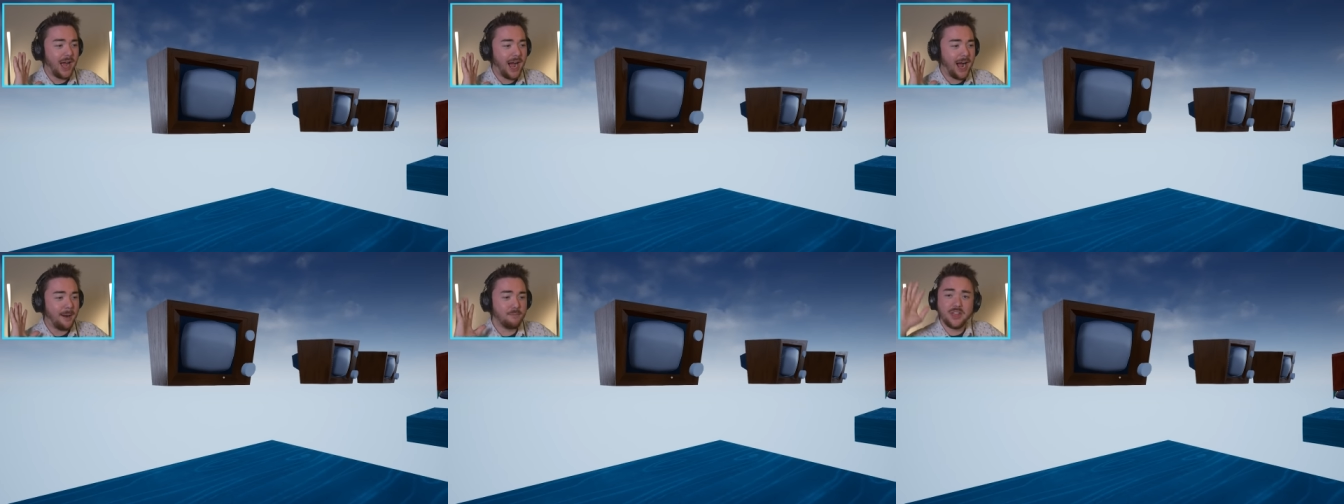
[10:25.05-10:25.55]

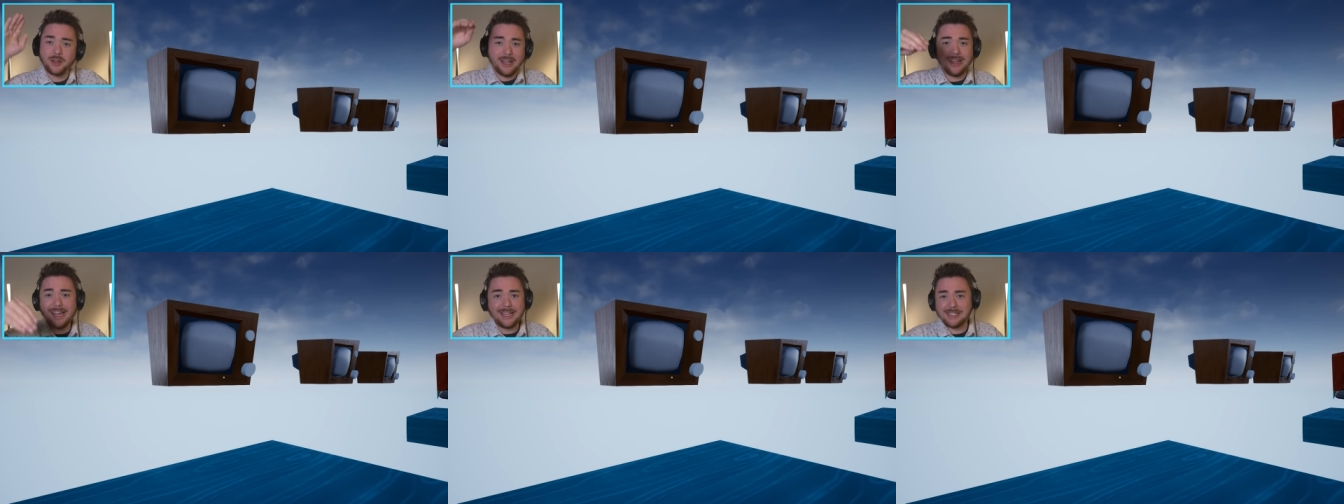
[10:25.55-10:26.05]
The
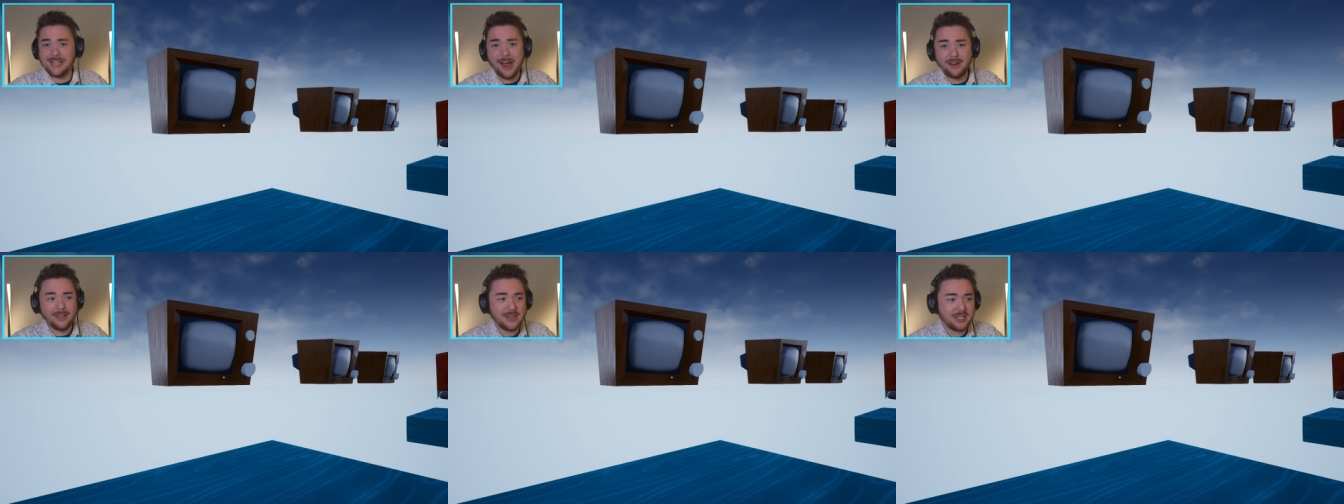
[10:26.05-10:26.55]
link is
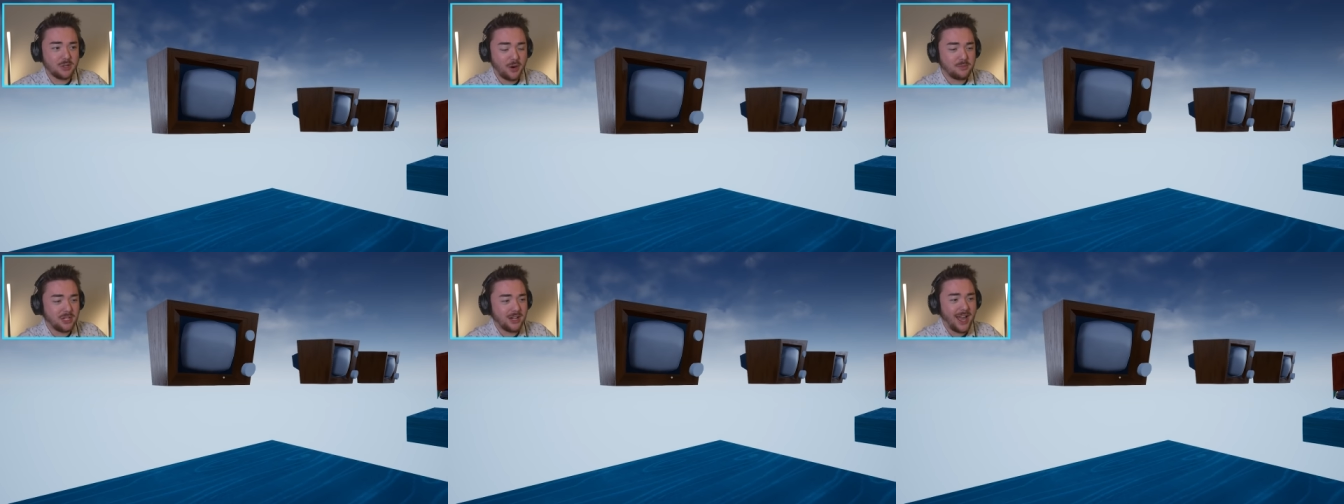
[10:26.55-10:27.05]
down in the
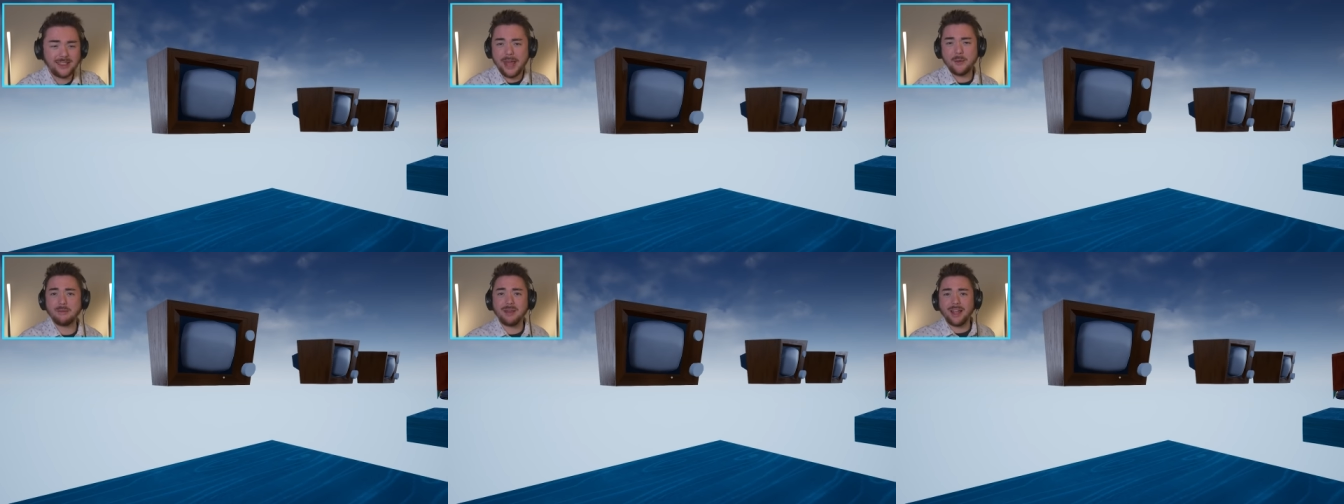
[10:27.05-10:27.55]
description. I
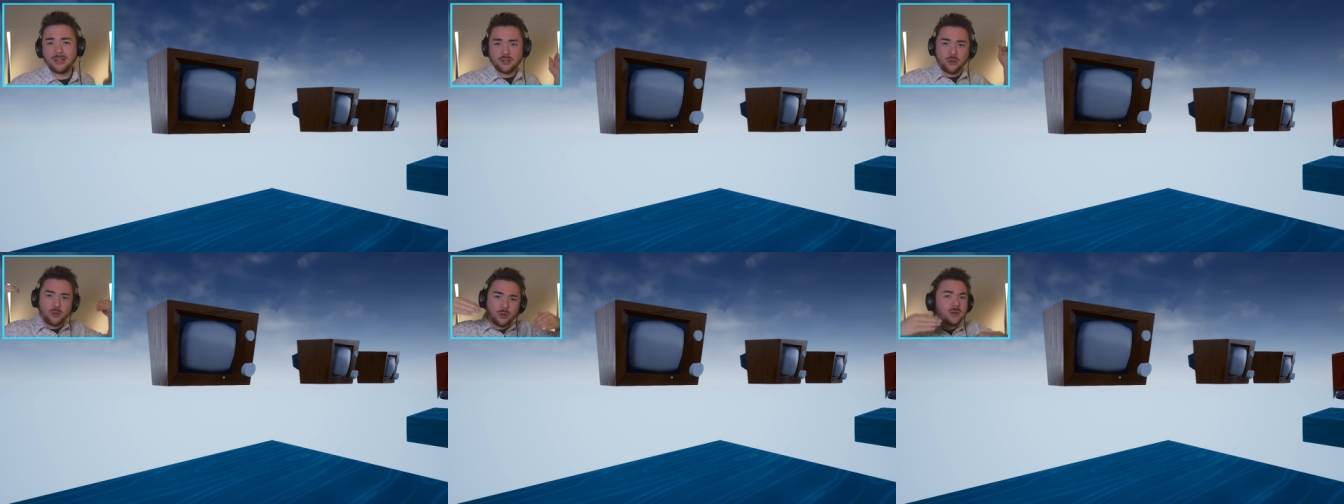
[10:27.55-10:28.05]
thought it would be like a
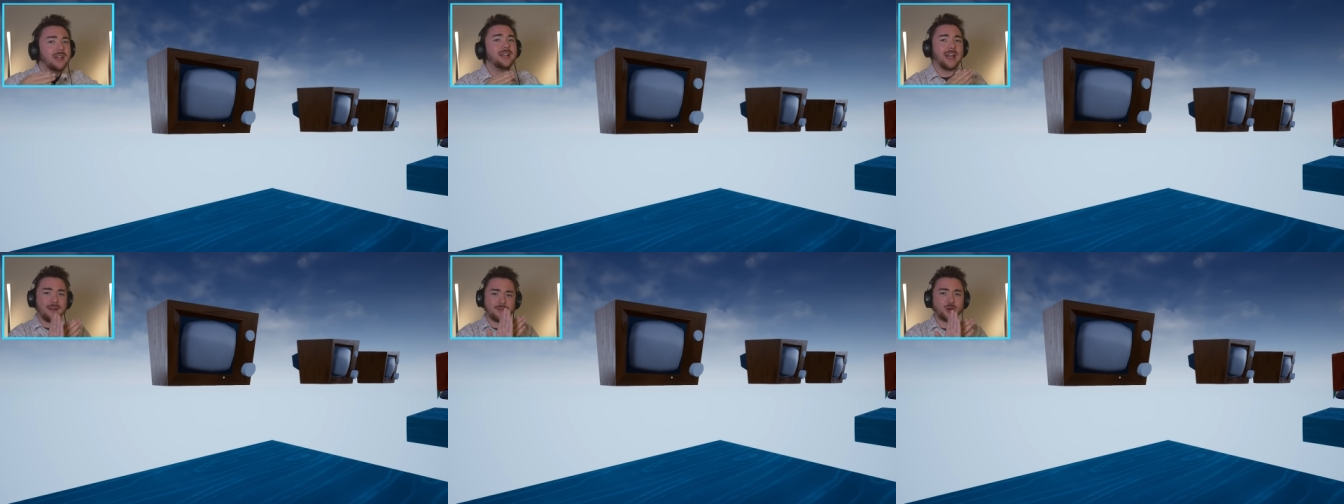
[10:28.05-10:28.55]
cool
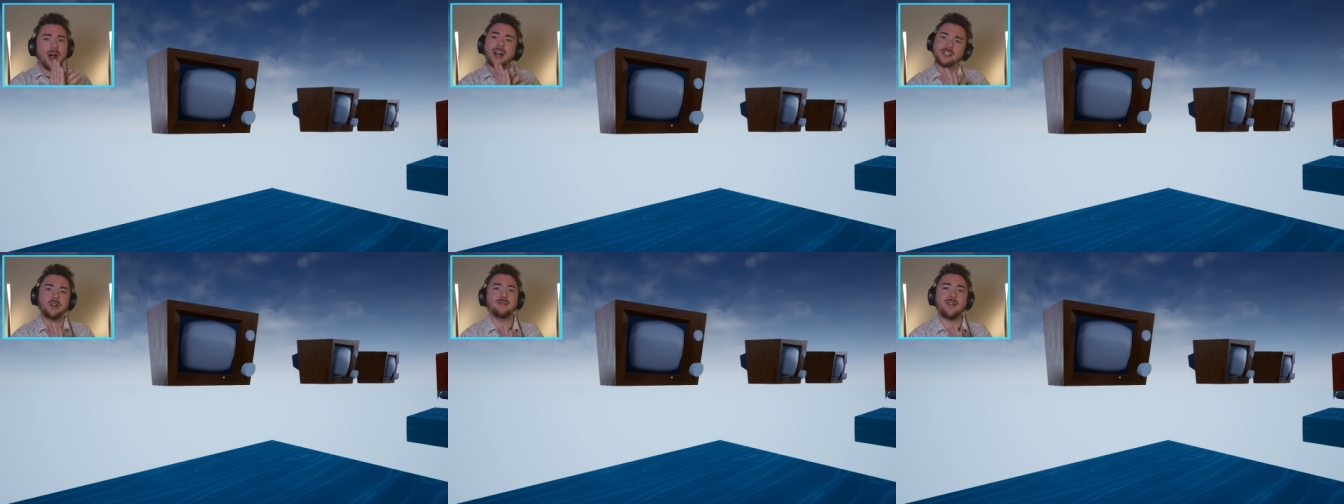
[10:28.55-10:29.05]
kind of
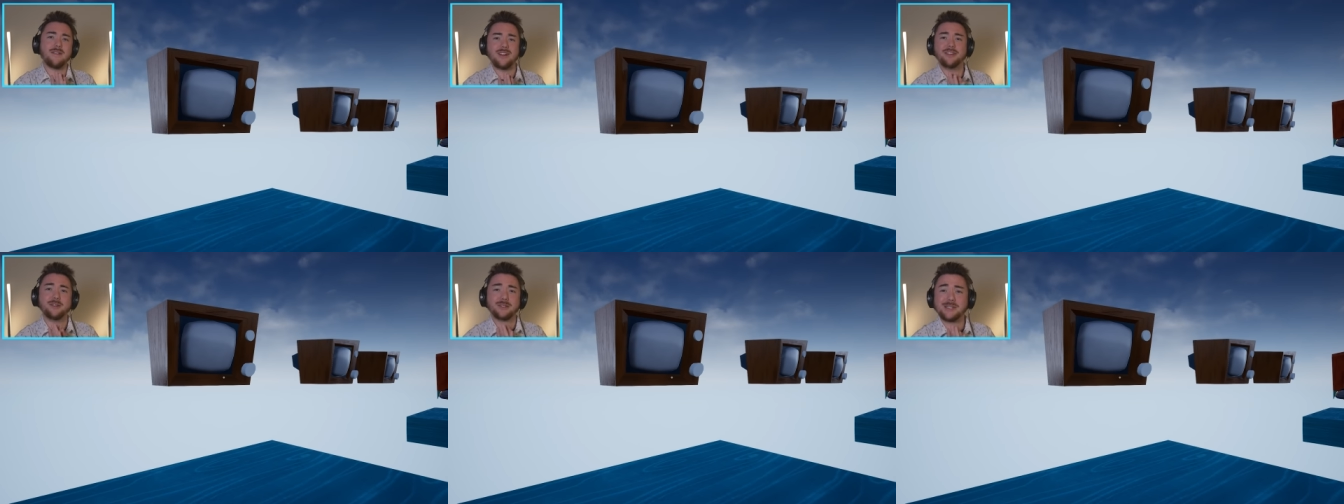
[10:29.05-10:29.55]
crossover of
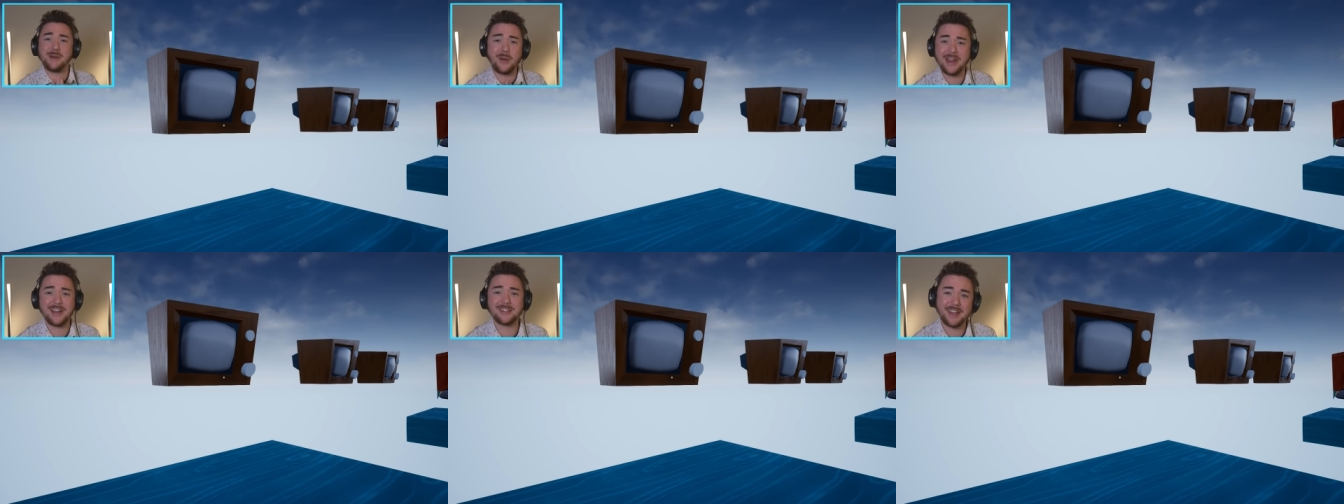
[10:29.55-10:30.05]
our little
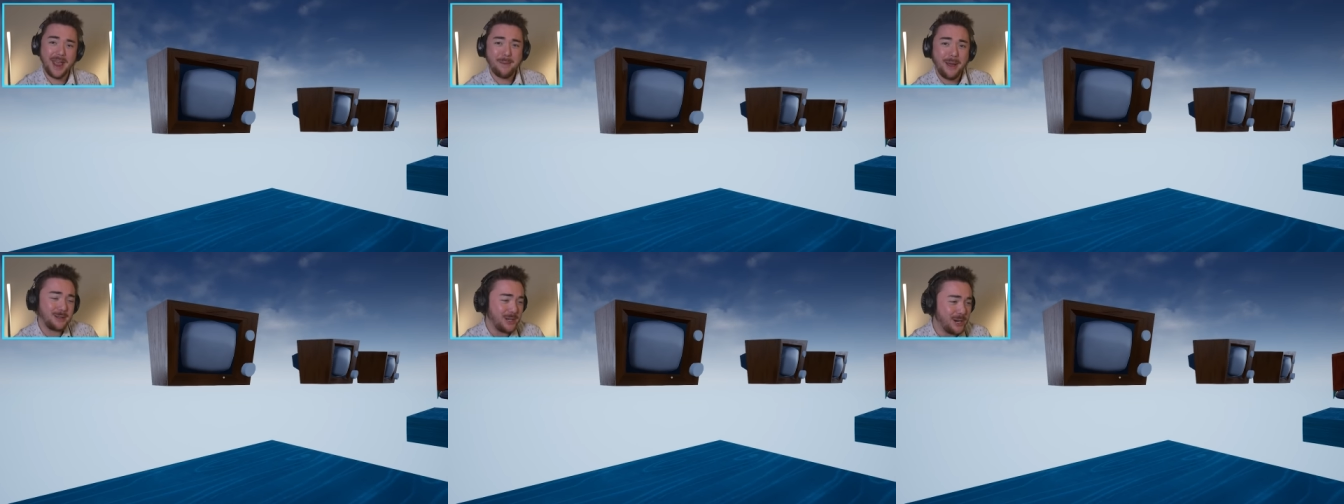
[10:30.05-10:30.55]
story here today
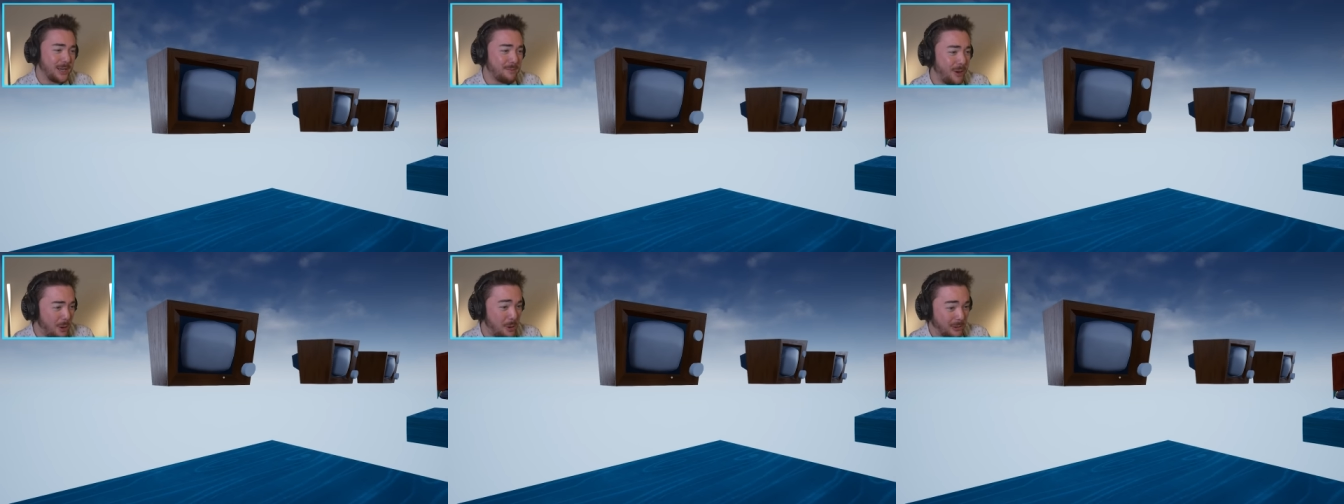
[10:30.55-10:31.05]
about turning
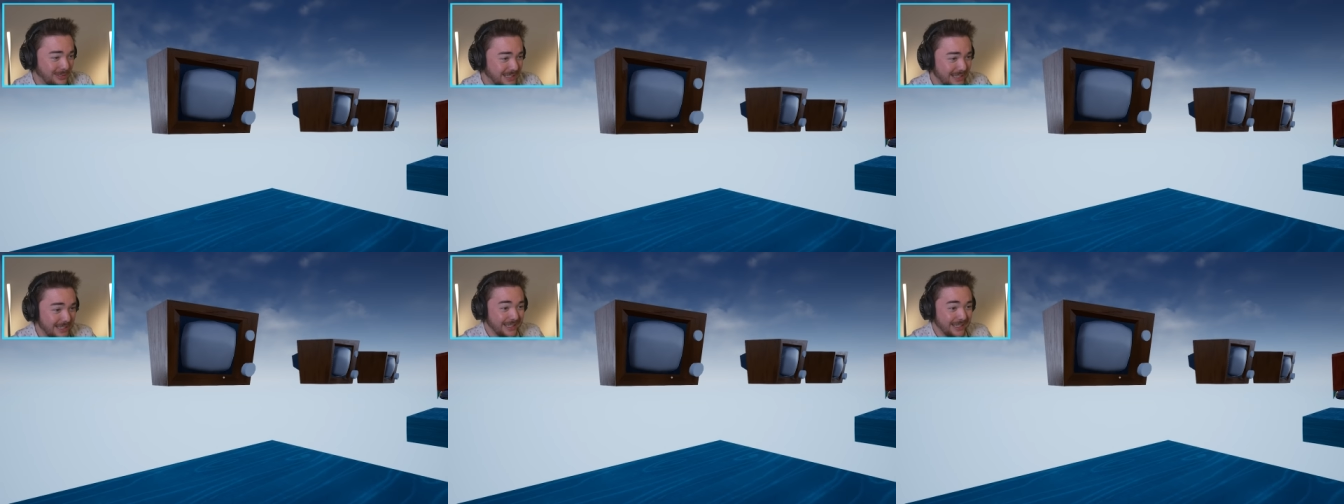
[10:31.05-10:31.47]
him old.